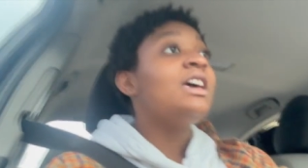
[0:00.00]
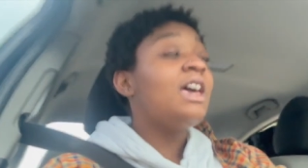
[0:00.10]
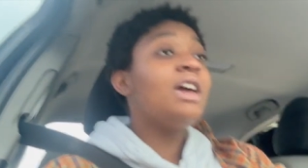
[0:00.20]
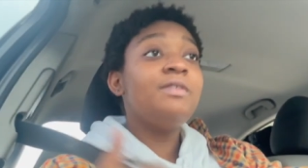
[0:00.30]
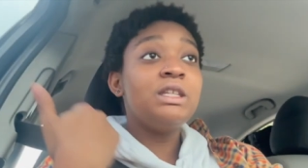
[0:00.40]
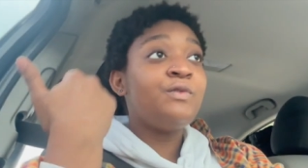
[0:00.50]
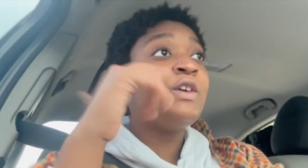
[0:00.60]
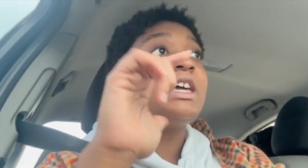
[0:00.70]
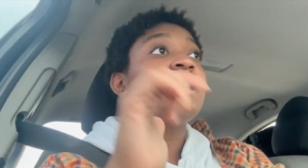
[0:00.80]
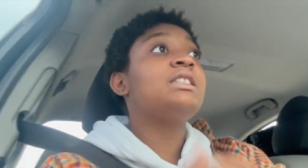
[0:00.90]
And this
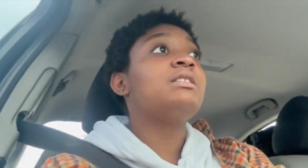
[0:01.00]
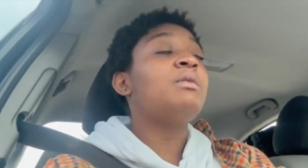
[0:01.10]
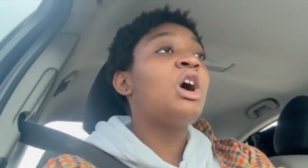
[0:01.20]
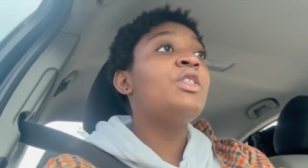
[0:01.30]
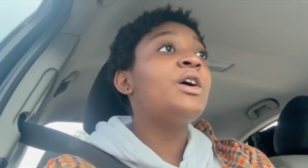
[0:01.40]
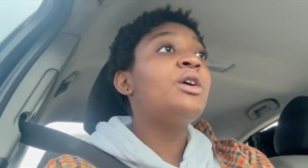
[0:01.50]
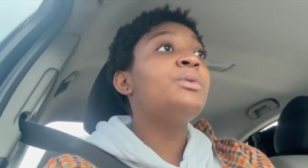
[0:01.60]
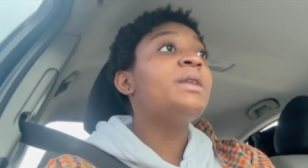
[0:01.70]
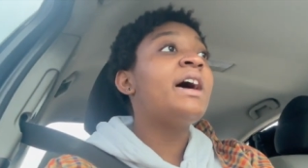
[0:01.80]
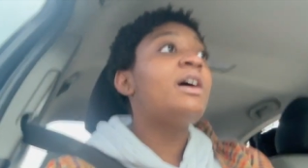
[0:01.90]
fits. Although
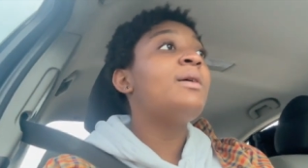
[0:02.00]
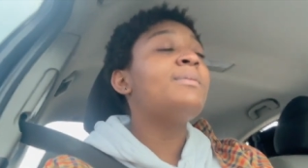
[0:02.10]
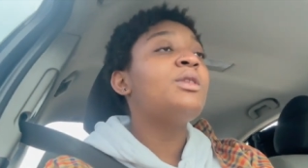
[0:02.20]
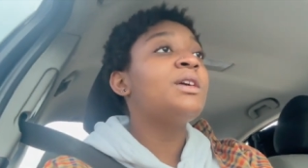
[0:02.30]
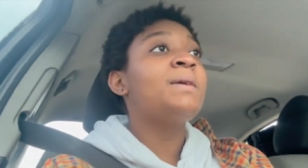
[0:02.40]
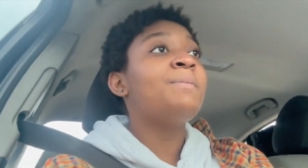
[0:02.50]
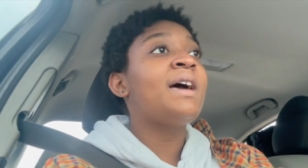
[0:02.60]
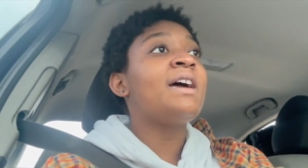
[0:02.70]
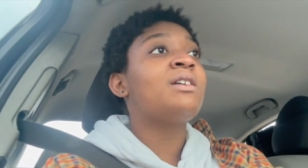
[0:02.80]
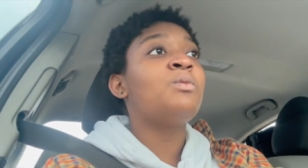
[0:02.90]
now I'm looking
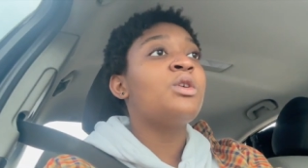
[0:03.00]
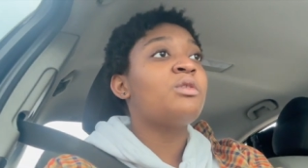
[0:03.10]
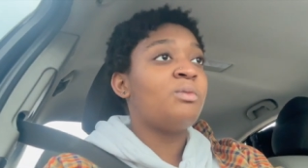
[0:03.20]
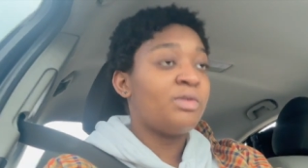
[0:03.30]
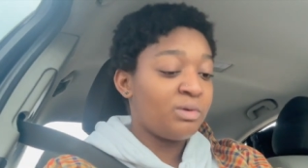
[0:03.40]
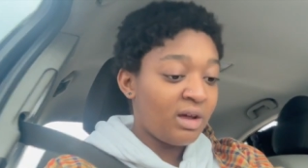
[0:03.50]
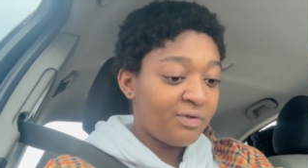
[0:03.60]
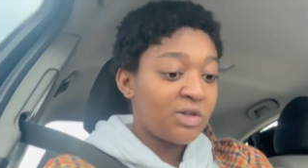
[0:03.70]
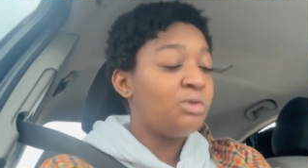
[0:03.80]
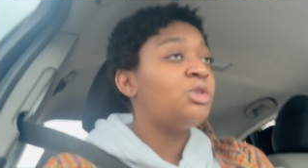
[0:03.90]
back and wondering whether or not
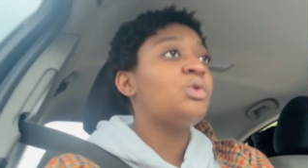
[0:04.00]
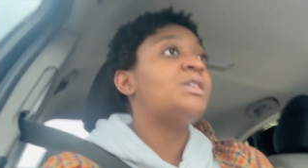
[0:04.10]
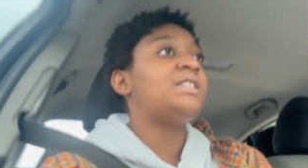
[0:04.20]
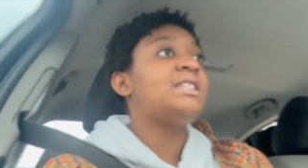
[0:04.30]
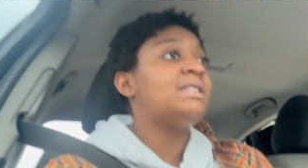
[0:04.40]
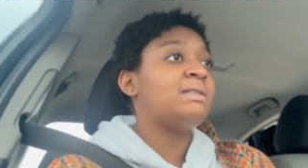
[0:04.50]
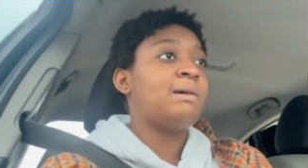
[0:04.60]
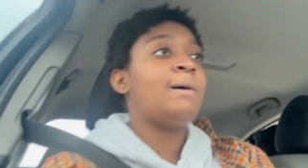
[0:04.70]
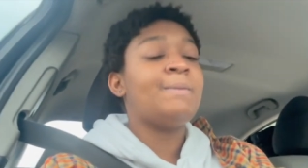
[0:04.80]
the shoot choice is,